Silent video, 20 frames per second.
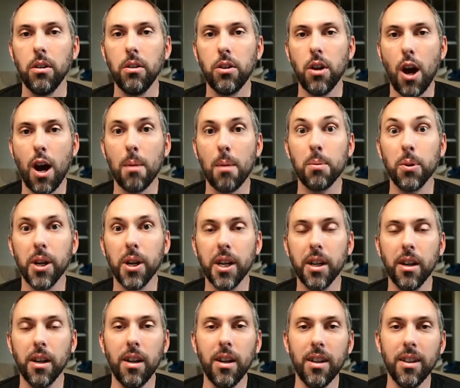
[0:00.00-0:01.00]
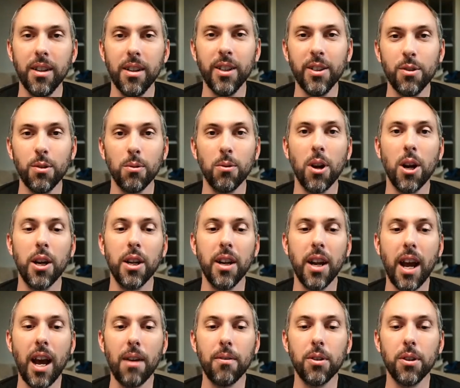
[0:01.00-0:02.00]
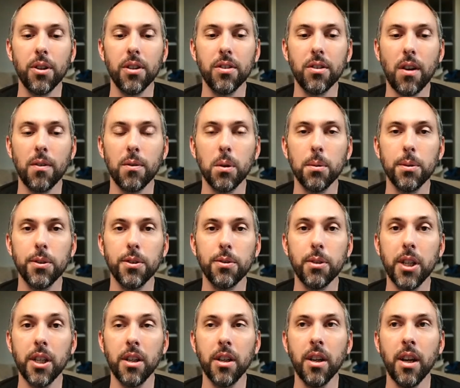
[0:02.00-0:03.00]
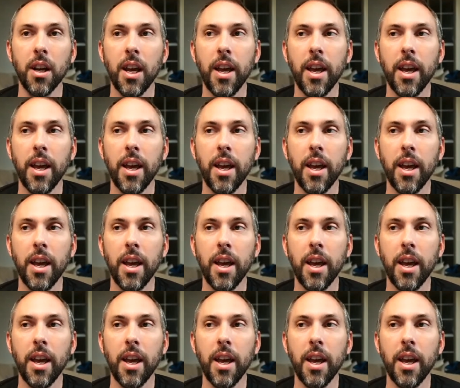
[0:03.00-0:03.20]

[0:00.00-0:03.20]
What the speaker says: to operate and to run after the software was written,